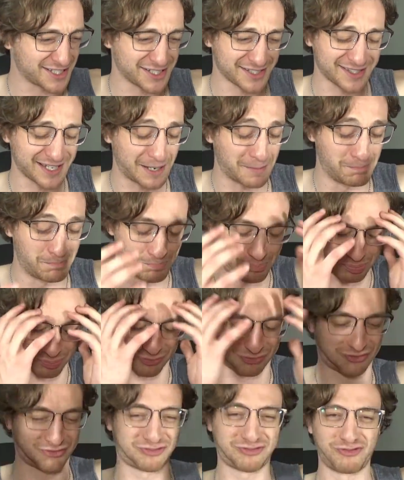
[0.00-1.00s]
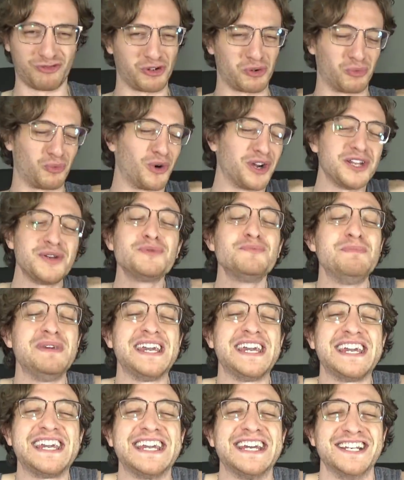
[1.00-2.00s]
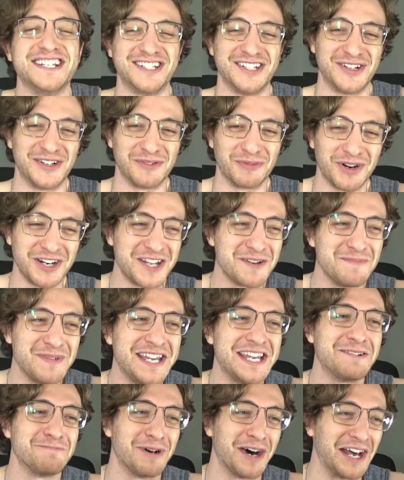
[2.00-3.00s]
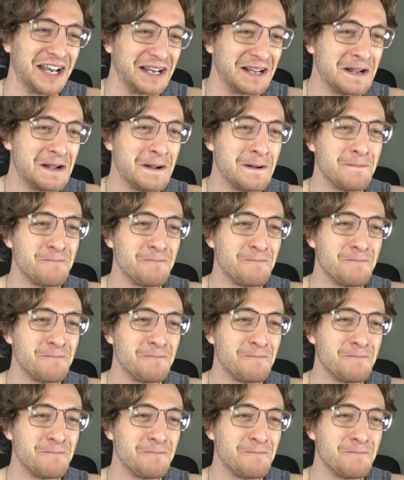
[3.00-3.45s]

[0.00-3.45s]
It's just like, pff, what do you mean, dude? What do you mean, bud?